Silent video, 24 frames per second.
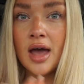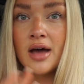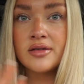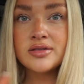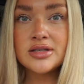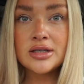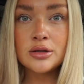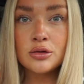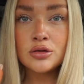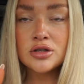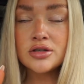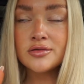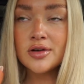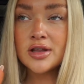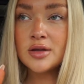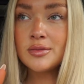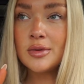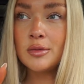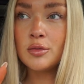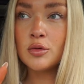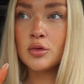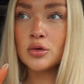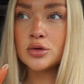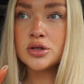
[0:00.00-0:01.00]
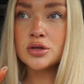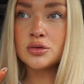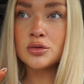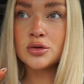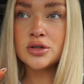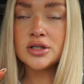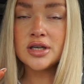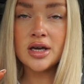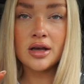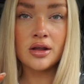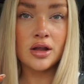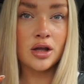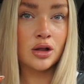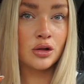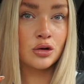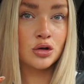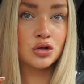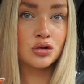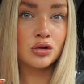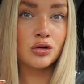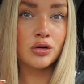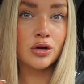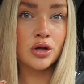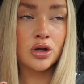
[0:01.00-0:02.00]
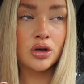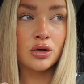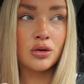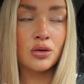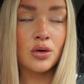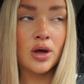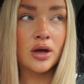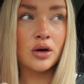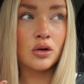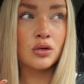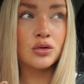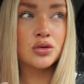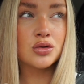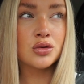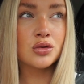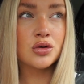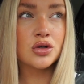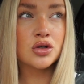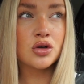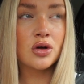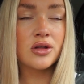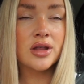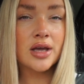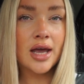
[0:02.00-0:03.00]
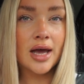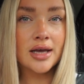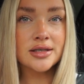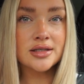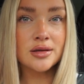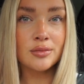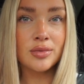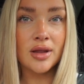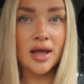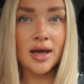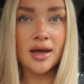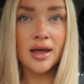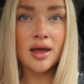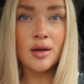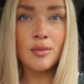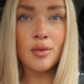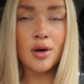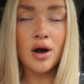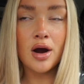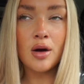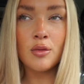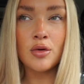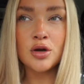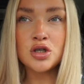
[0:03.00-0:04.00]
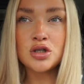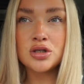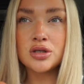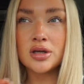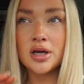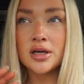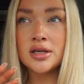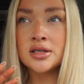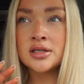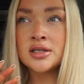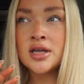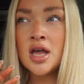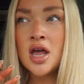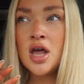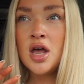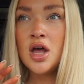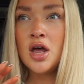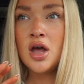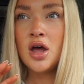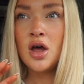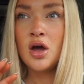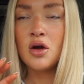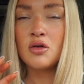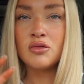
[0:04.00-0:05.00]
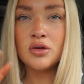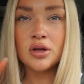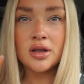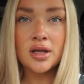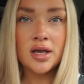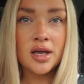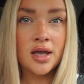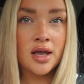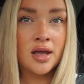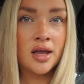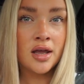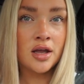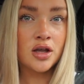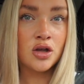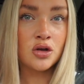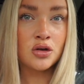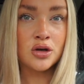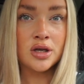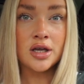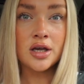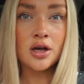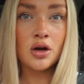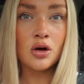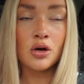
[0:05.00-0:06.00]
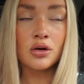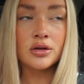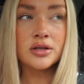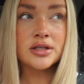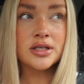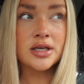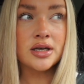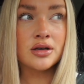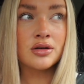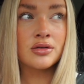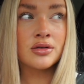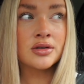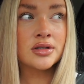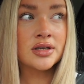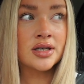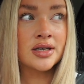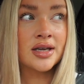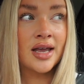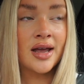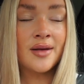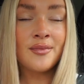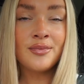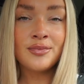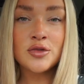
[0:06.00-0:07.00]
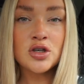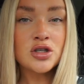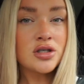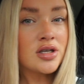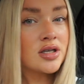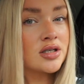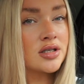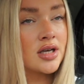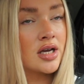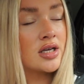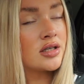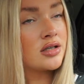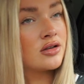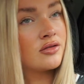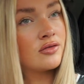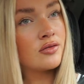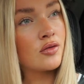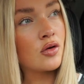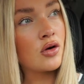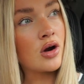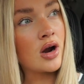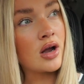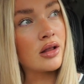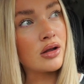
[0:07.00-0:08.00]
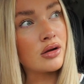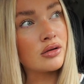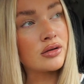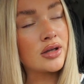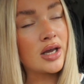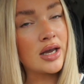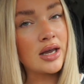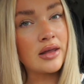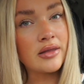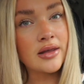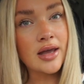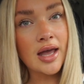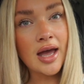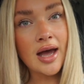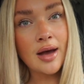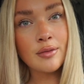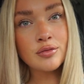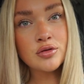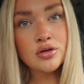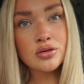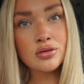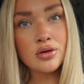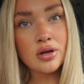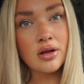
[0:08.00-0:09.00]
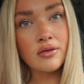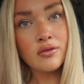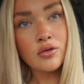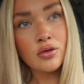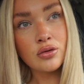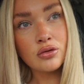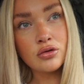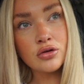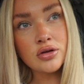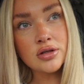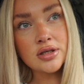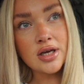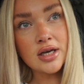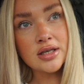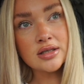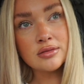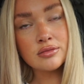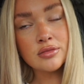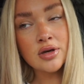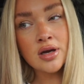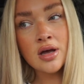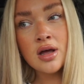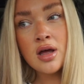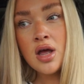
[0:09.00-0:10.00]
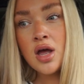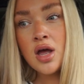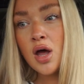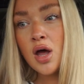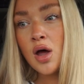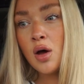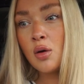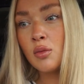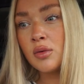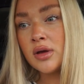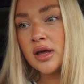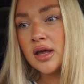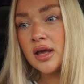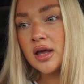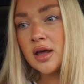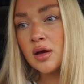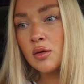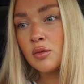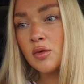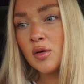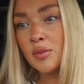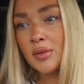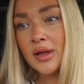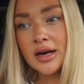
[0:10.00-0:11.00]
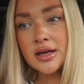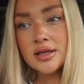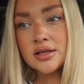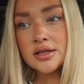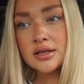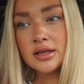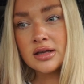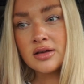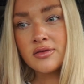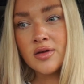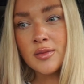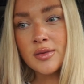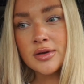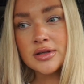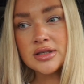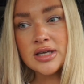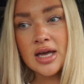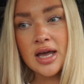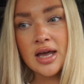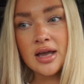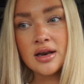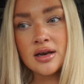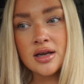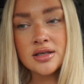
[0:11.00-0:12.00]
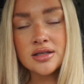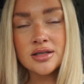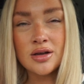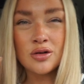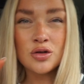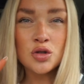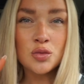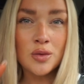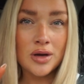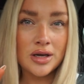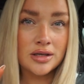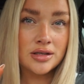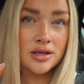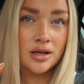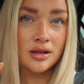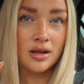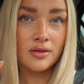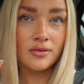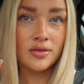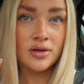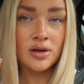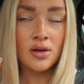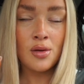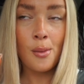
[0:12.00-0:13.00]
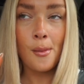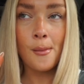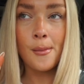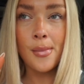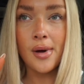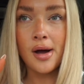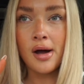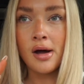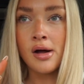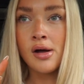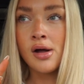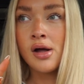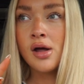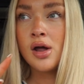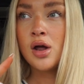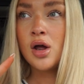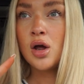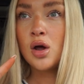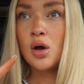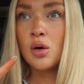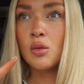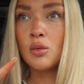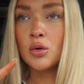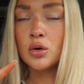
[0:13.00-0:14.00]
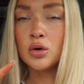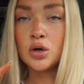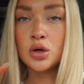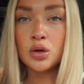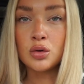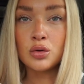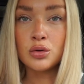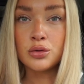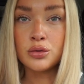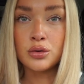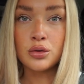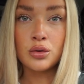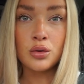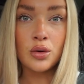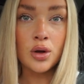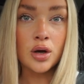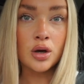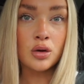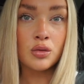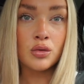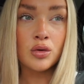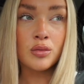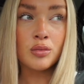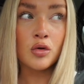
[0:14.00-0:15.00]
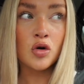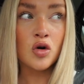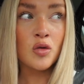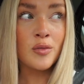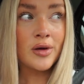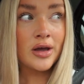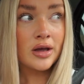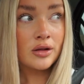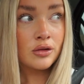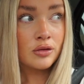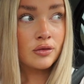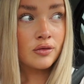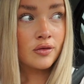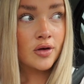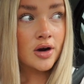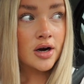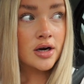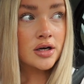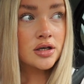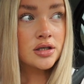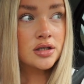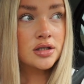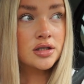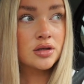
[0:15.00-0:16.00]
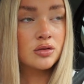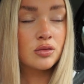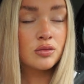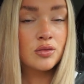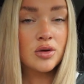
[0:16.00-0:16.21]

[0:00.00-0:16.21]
I've seen loads of other people go to the hotel. It looks really, really cute, and also it's got the Casablanca bar, which does really unique cocktails. And yeah, just excited for a little night in the capital. I love going through to Edinburgh. We were planning to leave about 10. It's now 20 to 11, but we're going to go through and go to Portobello first.